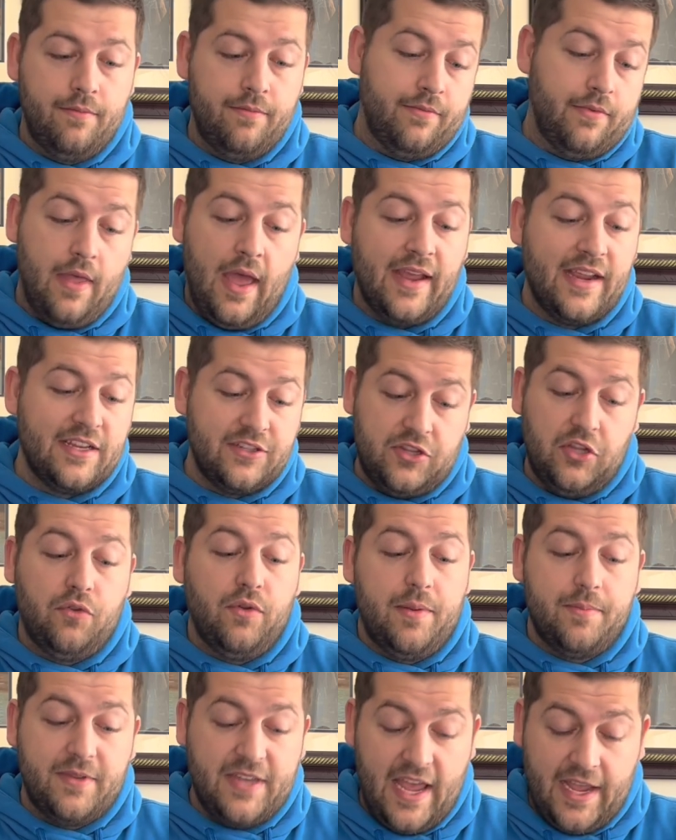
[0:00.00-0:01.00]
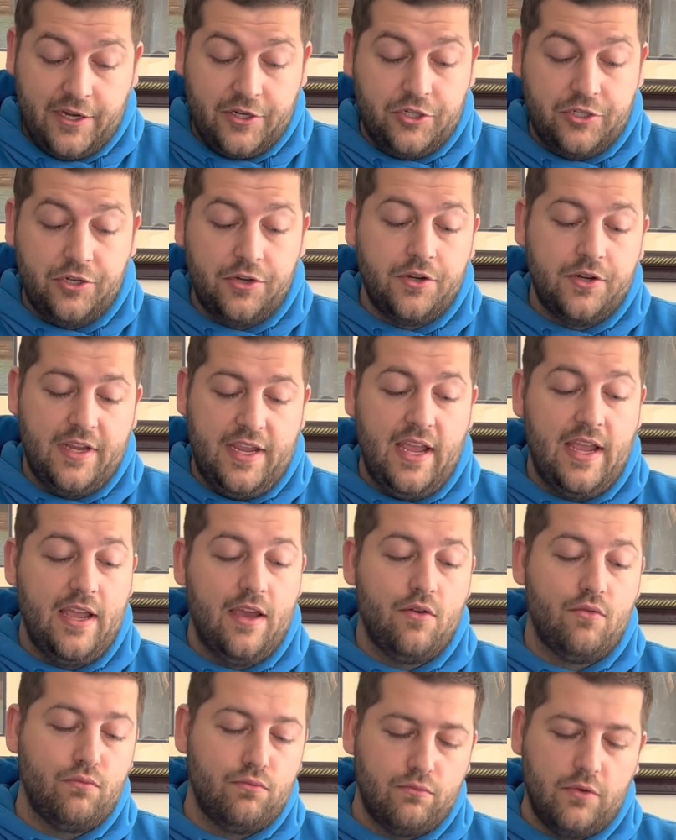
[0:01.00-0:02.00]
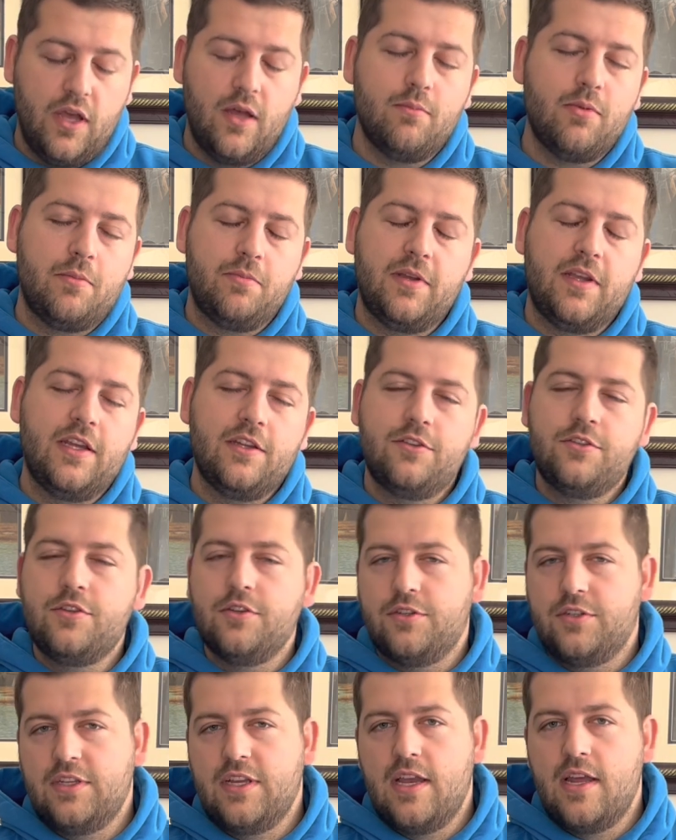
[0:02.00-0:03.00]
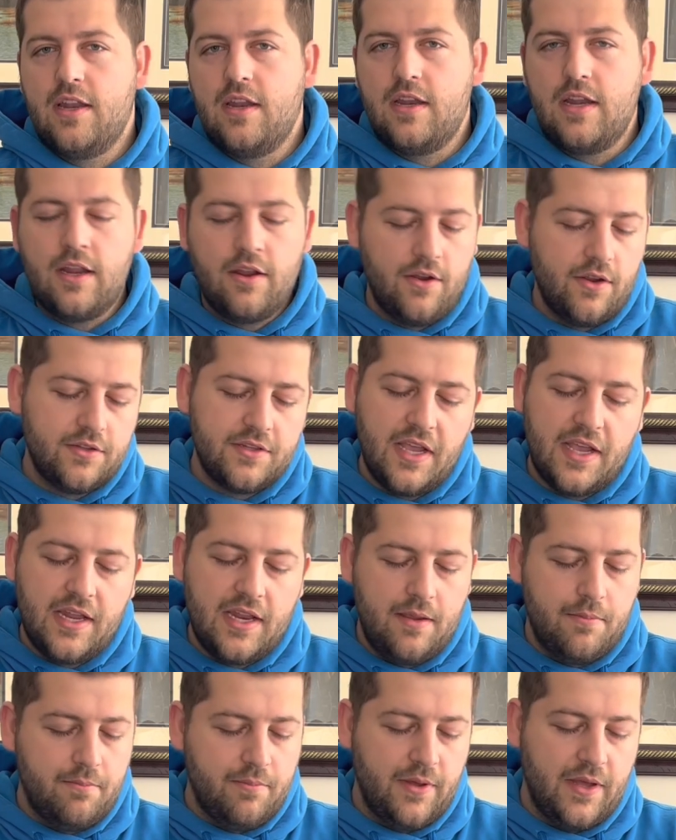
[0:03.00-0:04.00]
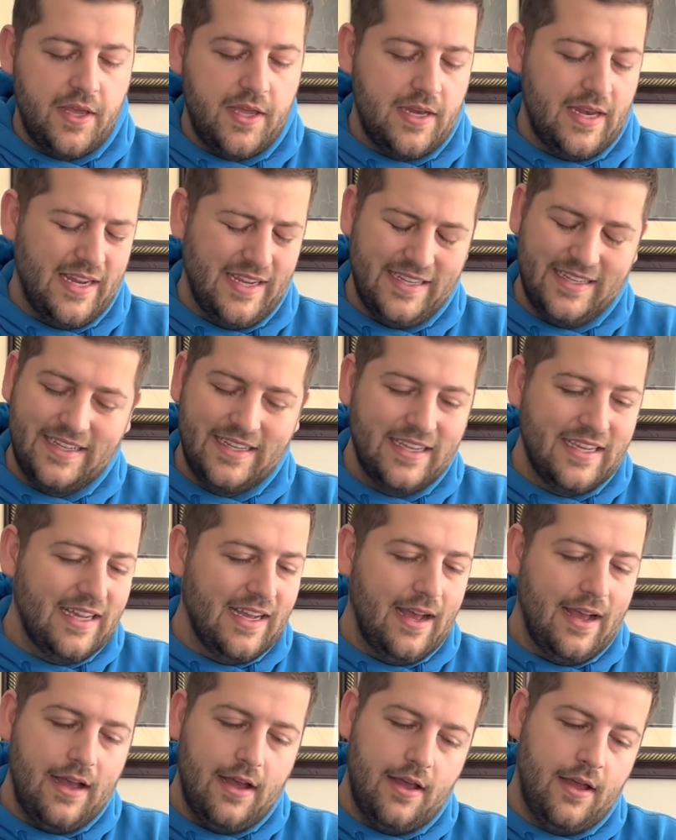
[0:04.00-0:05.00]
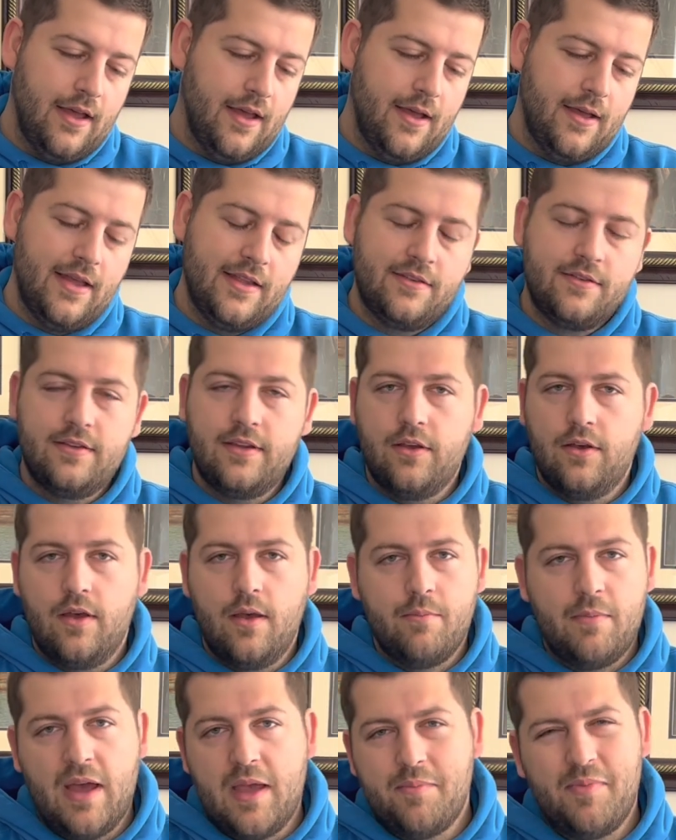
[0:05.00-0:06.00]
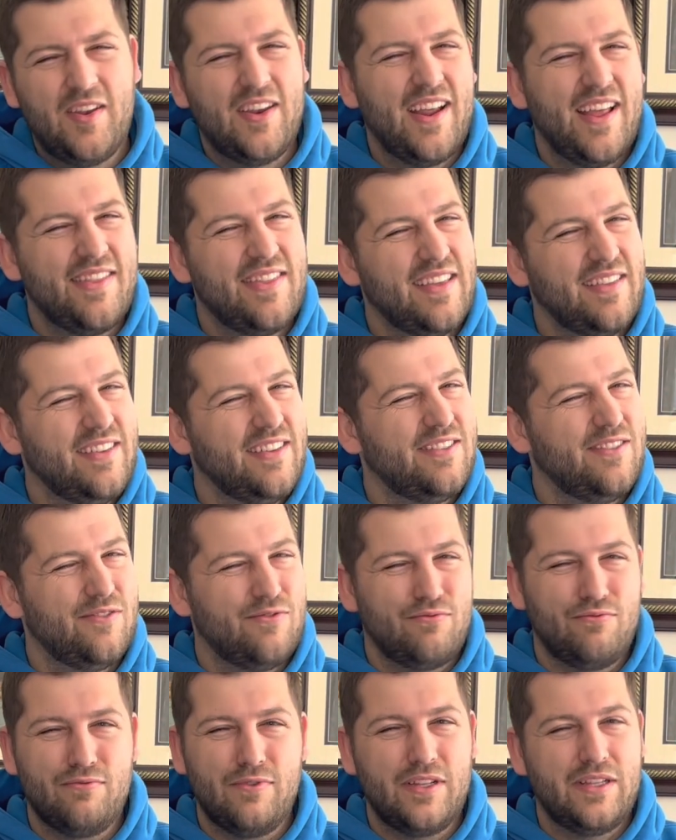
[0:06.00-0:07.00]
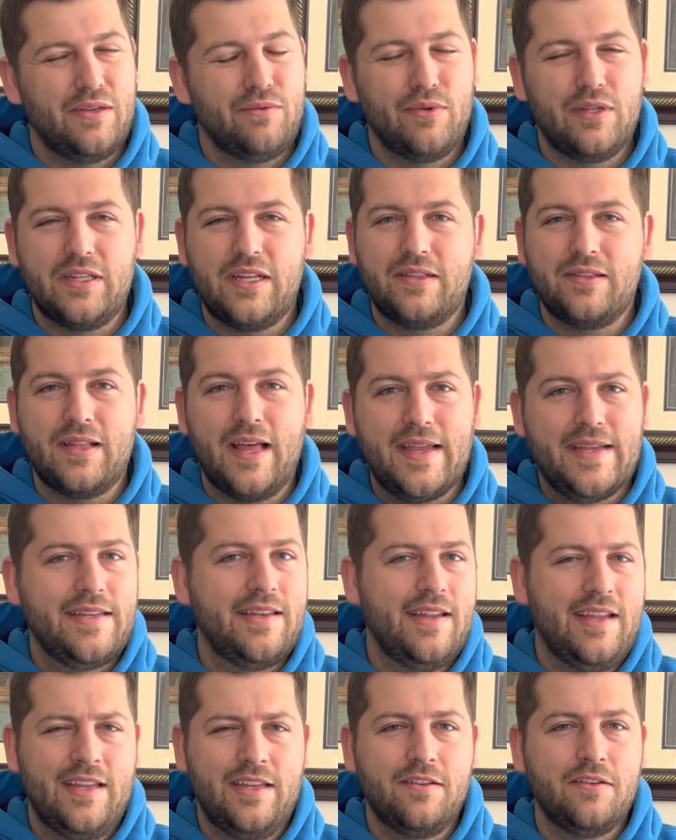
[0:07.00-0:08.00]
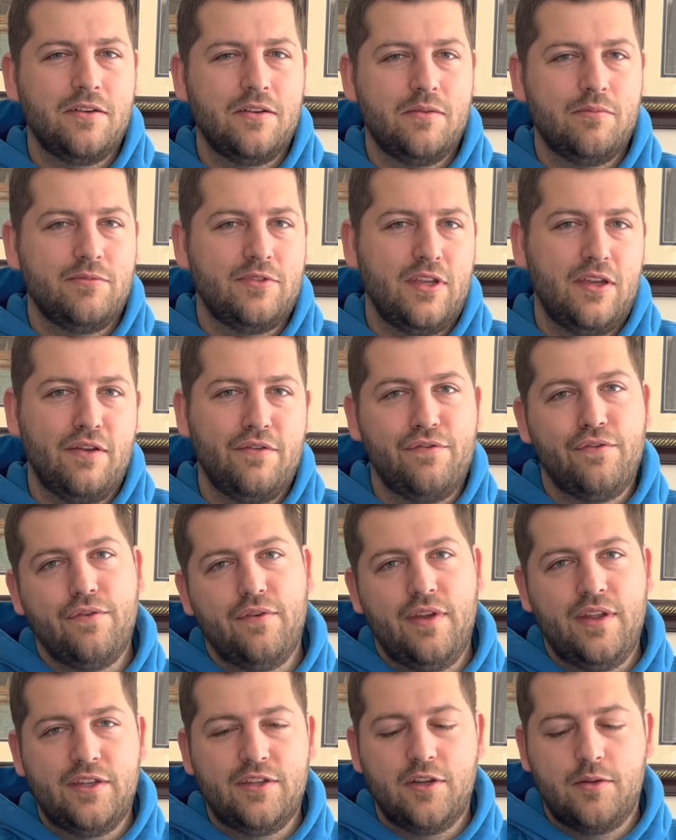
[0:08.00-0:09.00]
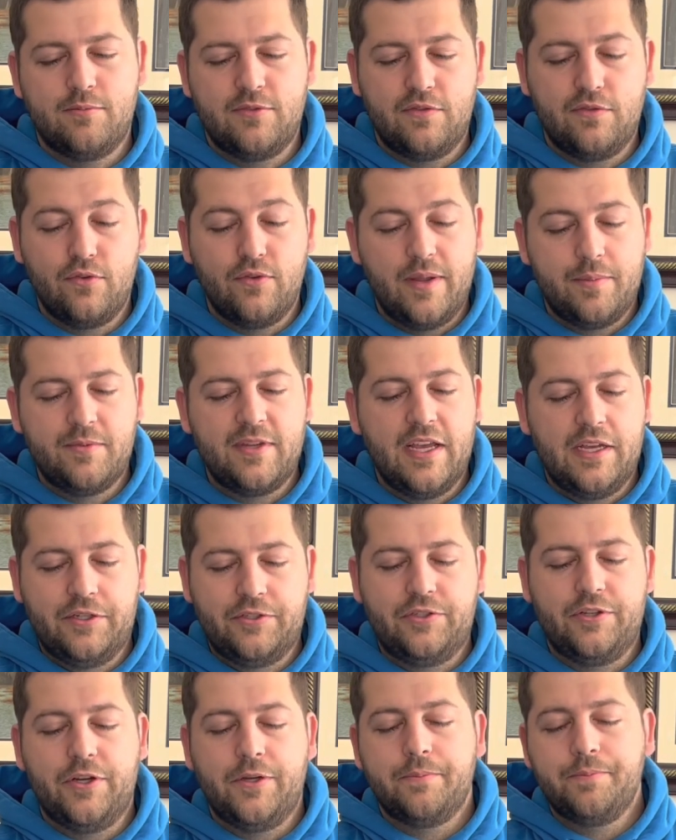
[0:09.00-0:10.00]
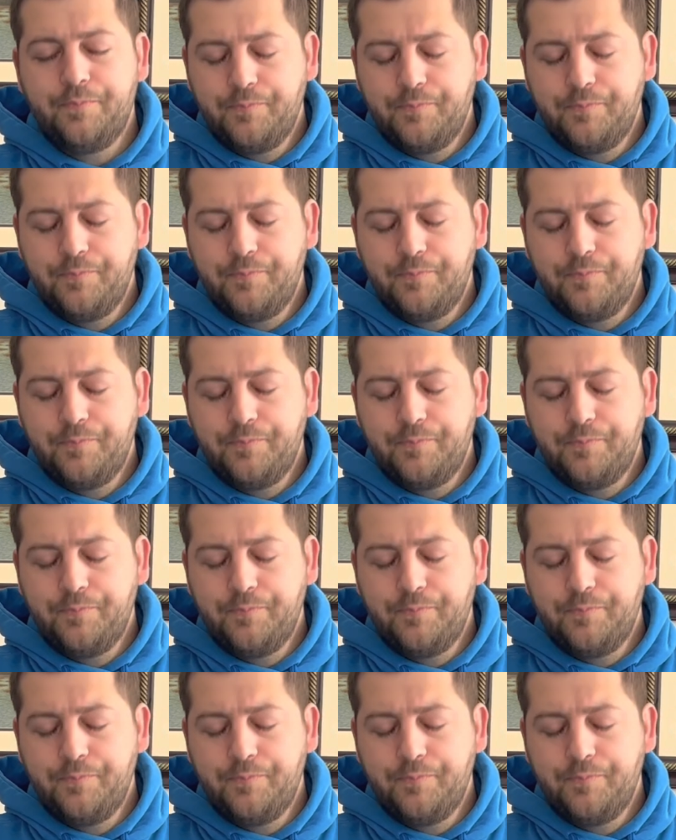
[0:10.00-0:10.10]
I guess the grip texture can rub up against your skin and irritate it, but it's still, in my opinion, I think this is really, really light in terms of grip texture.